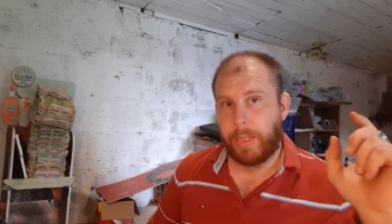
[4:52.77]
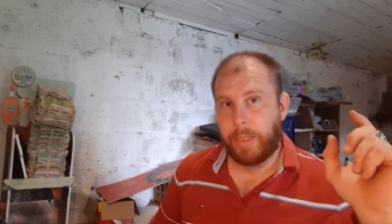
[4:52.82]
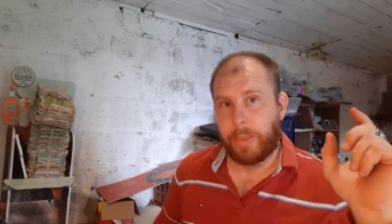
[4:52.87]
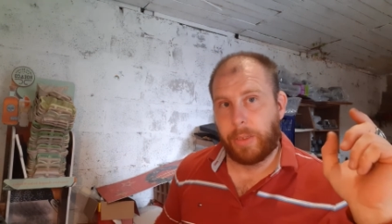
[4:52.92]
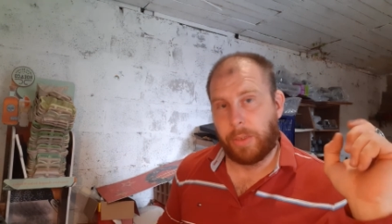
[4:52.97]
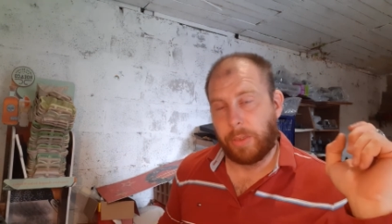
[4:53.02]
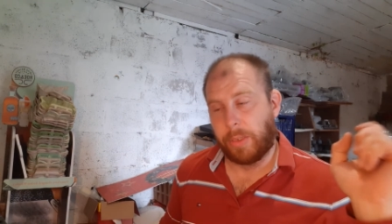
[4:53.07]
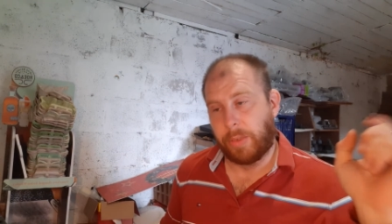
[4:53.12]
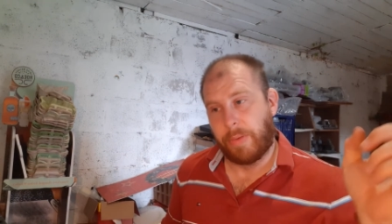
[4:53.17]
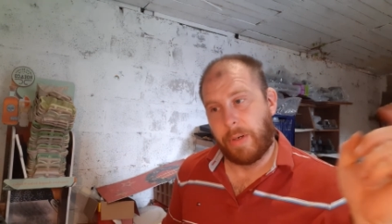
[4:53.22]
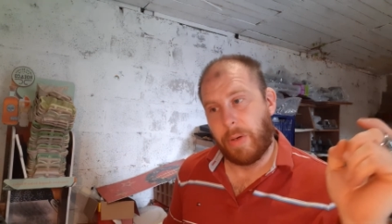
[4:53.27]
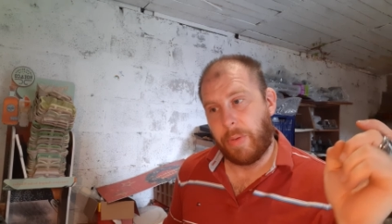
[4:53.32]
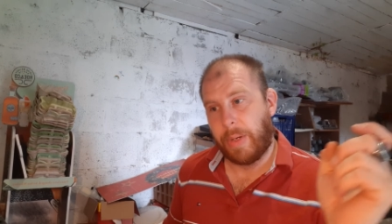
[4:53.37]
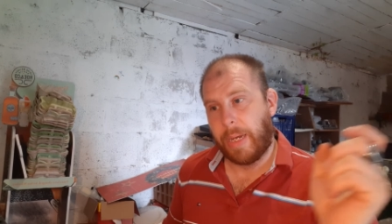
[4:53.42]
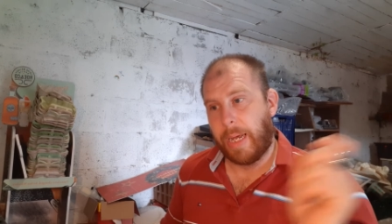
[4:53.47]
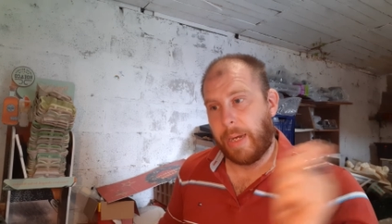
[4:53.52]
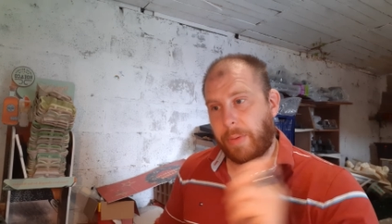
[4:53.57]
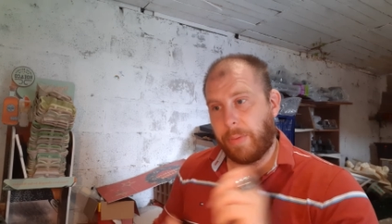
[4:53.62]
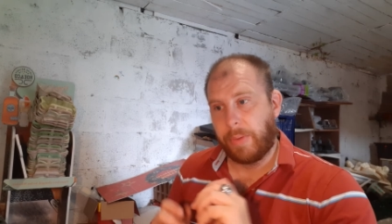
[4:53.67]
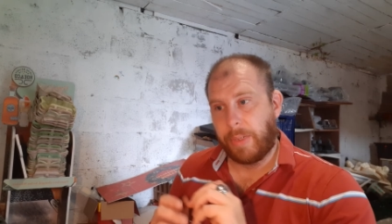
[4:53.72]
because the rattle
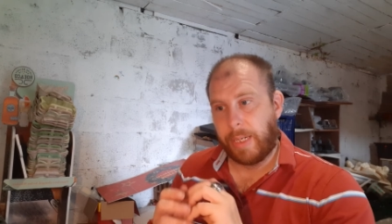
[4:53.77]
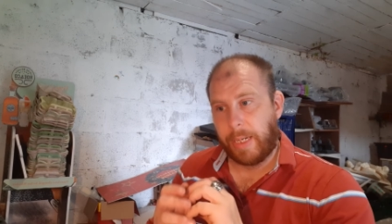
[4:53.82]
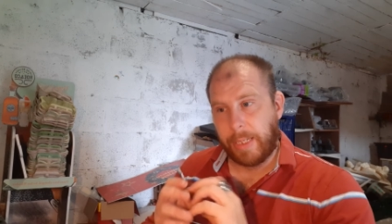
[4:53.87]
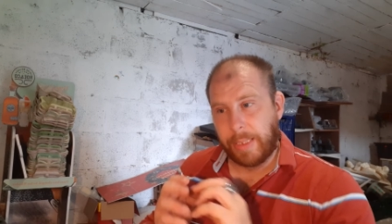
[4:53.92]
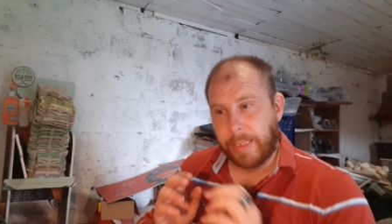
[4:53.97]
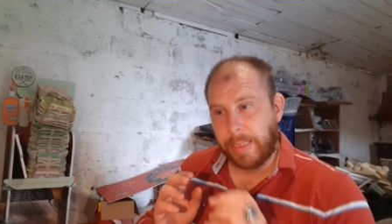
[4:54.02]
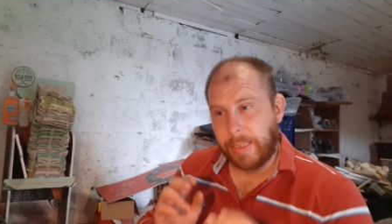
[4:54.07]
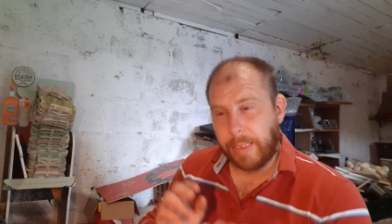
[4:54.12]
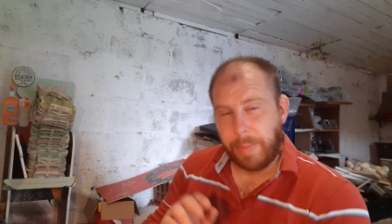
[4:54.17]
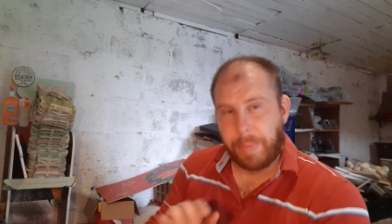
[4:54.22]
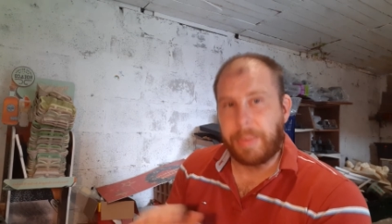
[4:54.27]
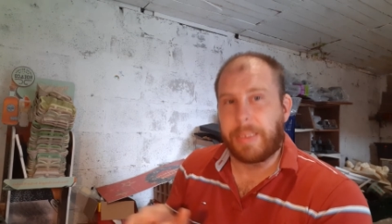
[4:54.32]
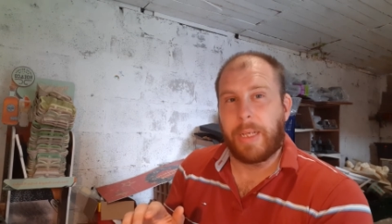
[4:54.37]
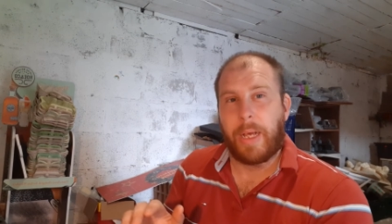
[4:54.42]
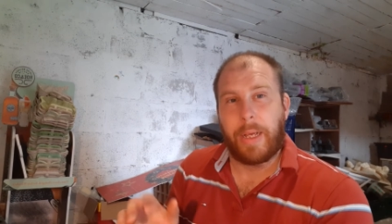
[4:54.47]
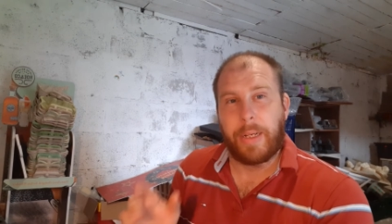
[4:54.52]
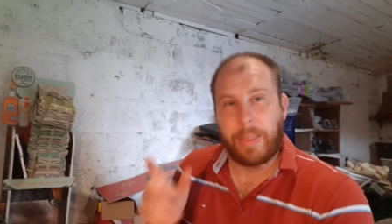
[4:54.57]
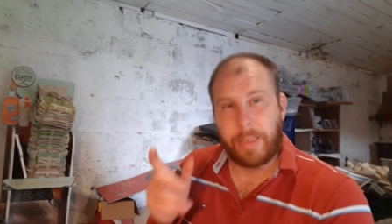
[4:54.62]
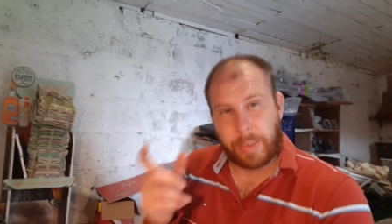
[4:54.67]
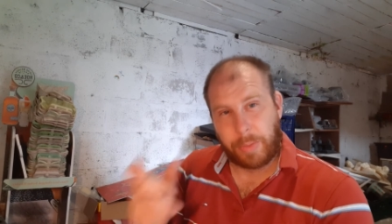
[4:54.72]
can gets into the bits
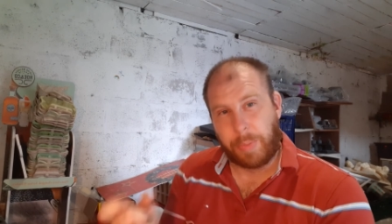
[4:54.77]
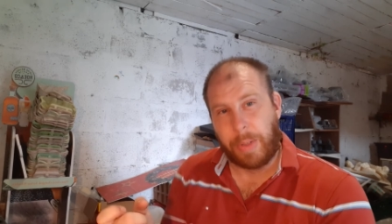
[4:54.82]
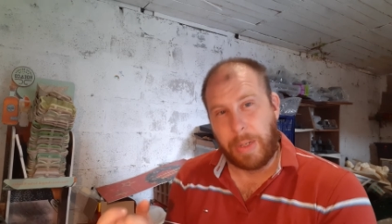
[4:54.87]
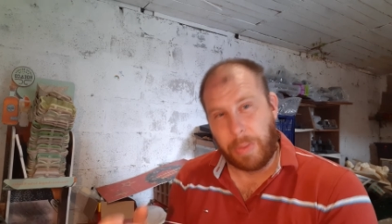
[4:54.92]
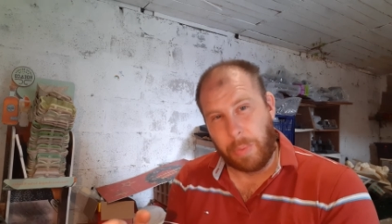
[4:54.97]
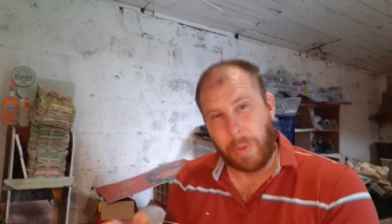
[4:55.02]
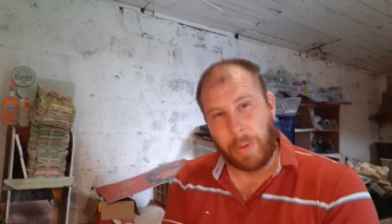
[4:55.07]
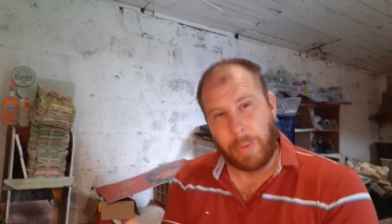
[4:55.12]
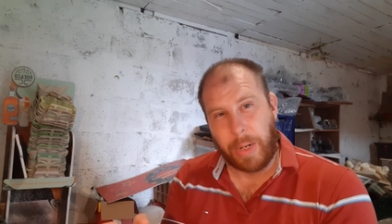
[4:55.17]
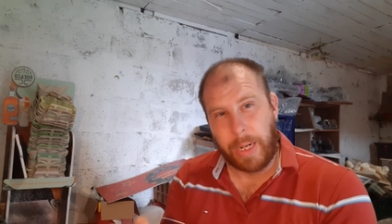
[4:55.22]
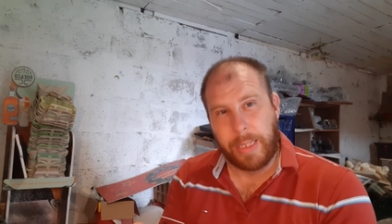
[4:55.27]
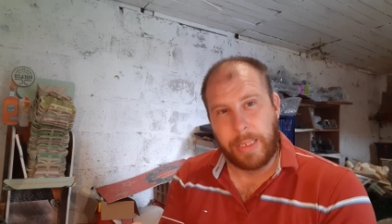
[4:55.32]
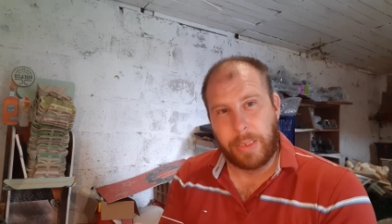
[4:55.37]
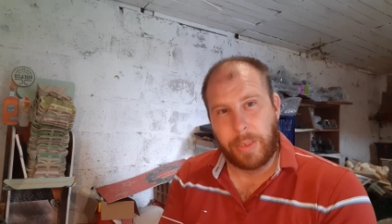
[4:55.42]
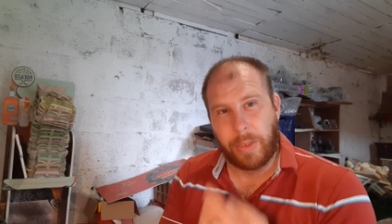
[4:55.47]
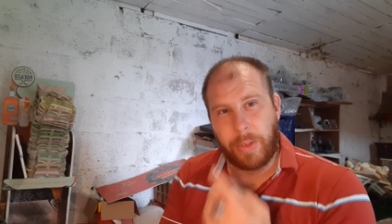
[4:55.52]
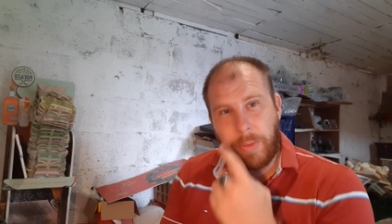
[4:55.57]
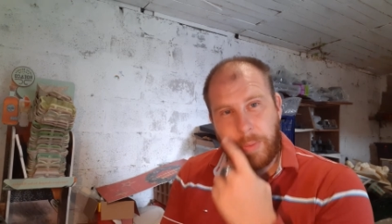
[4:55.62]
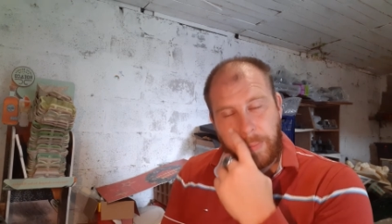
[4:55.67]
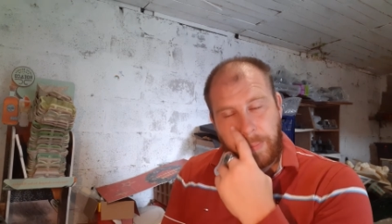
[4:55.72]
that the spray won't get
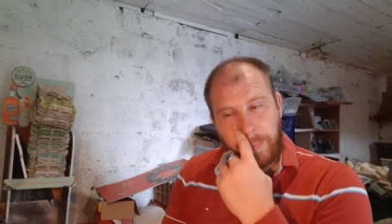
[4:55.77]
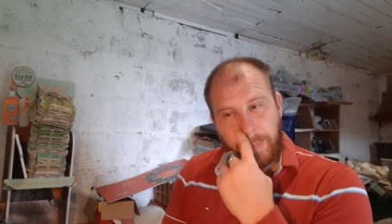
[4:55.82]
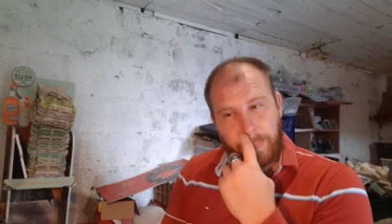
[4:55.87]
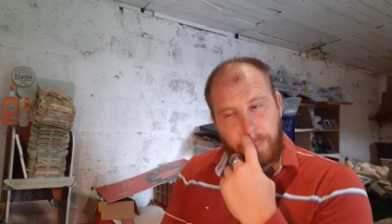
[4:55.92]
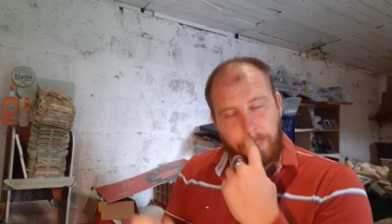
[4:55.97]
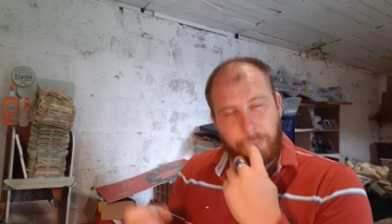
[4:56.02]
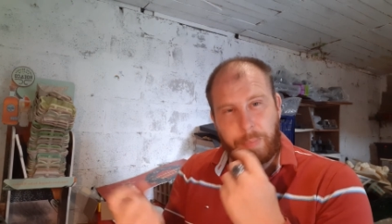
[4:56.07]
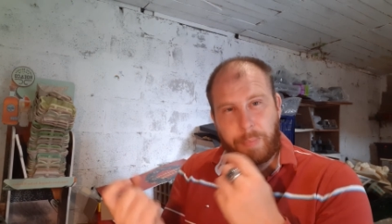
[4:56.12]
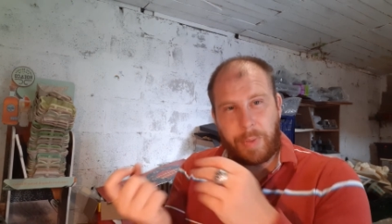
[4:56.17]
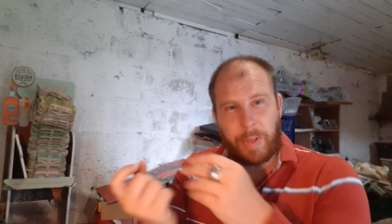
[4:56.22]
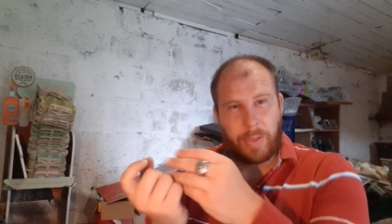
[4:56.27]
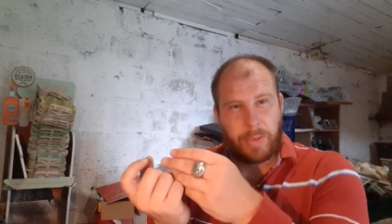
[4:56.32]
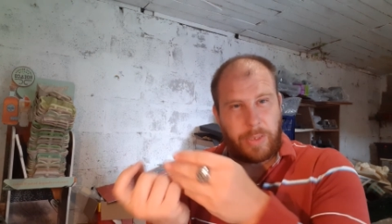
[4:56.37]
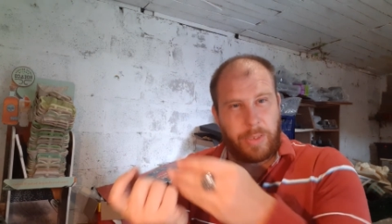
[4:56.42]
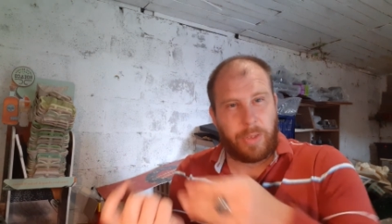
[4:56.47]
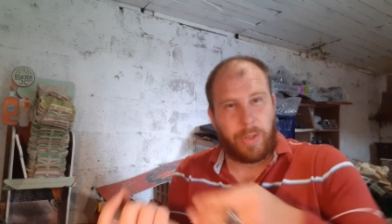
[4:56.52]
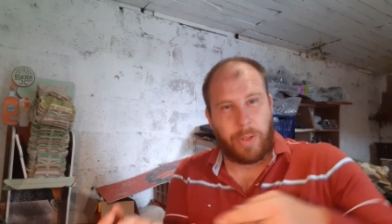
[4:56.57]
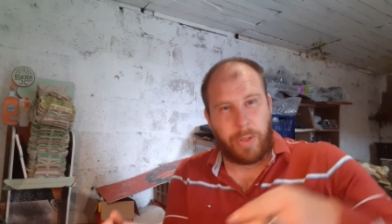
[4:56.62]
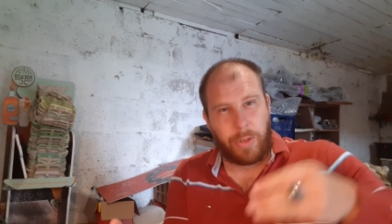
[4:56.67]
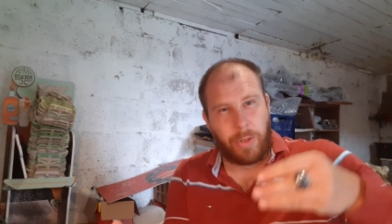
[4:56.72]
into because
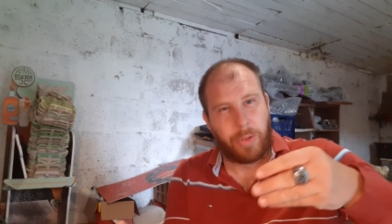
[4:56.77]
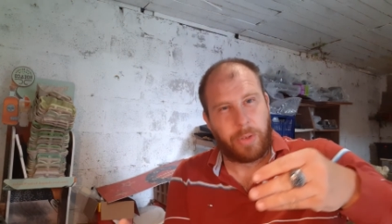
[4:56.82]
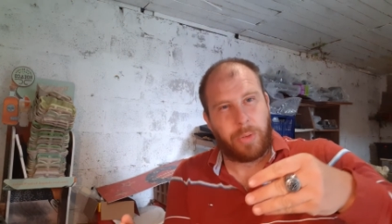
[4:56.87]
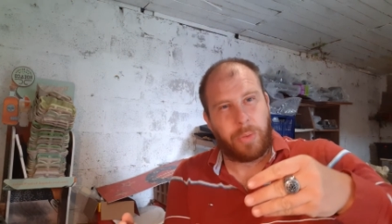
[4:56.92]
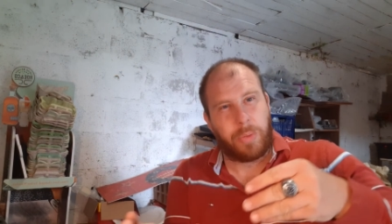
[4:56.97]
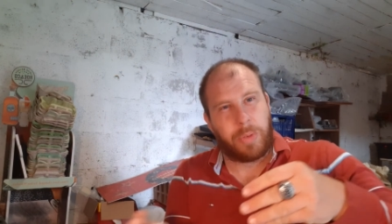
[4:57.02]
it's on a nozzle.